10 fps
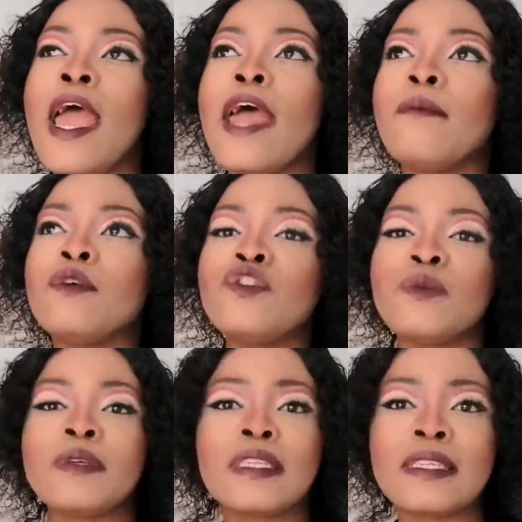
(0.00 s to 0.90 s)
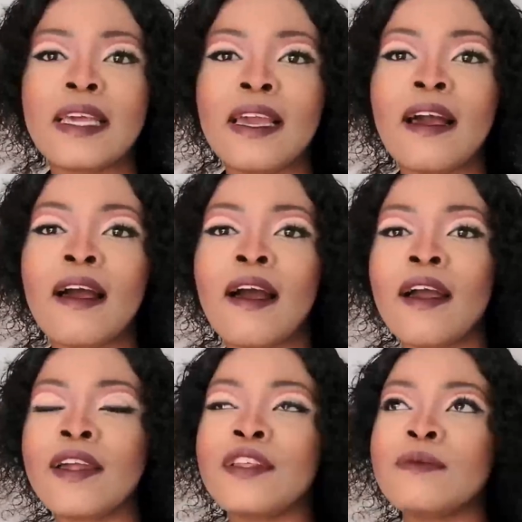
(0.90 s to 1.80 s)
And most women say
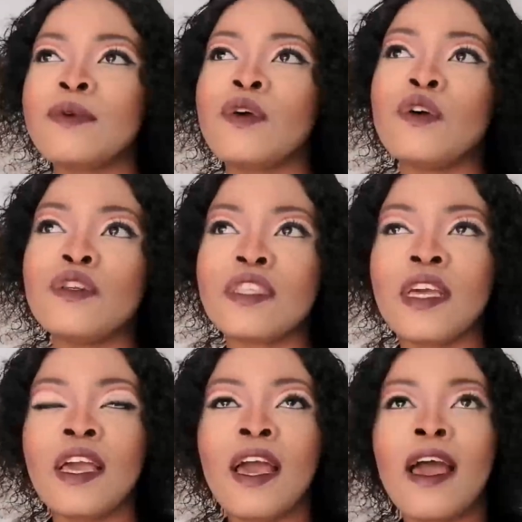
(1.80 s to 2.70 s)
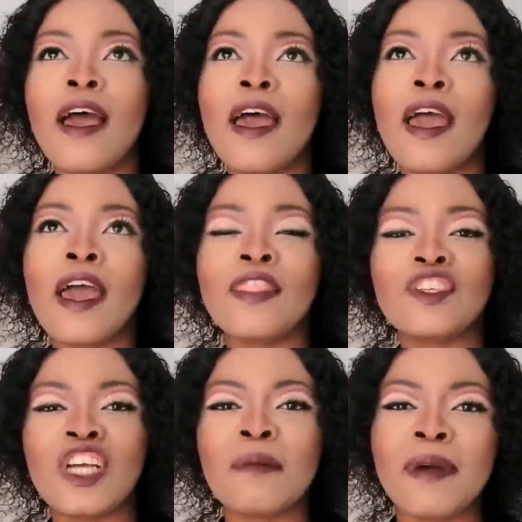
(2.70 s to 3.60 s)
it is because
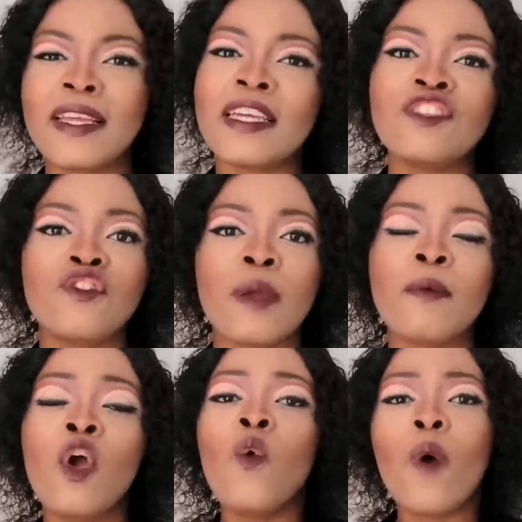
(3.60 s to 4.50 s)
the child might get raped.